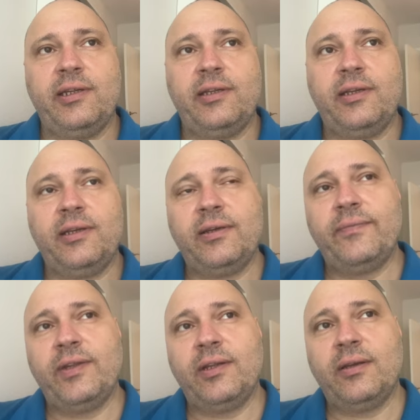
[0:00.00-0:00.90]
in
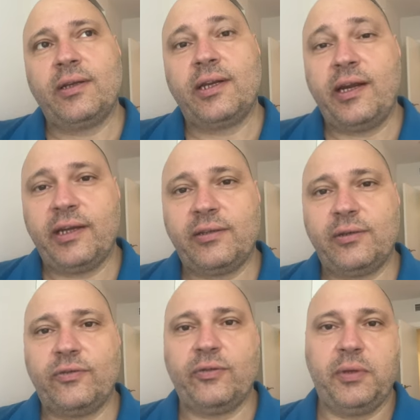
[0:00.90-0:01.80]
the character
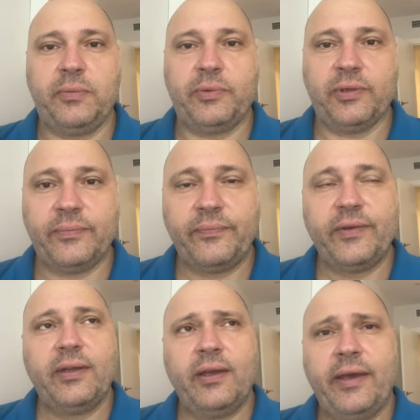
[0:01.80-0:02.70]
of the people,
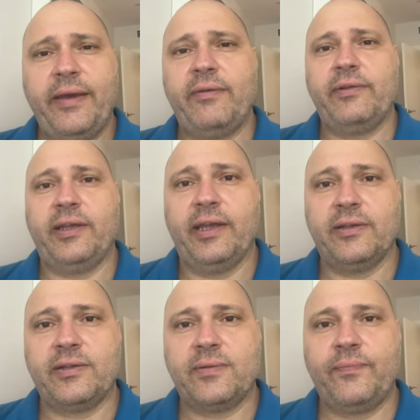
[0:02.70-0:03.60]
everything
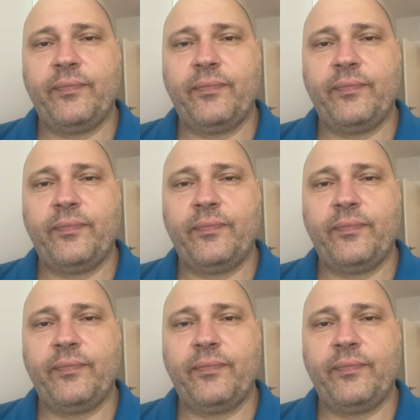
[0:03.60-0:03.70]
else.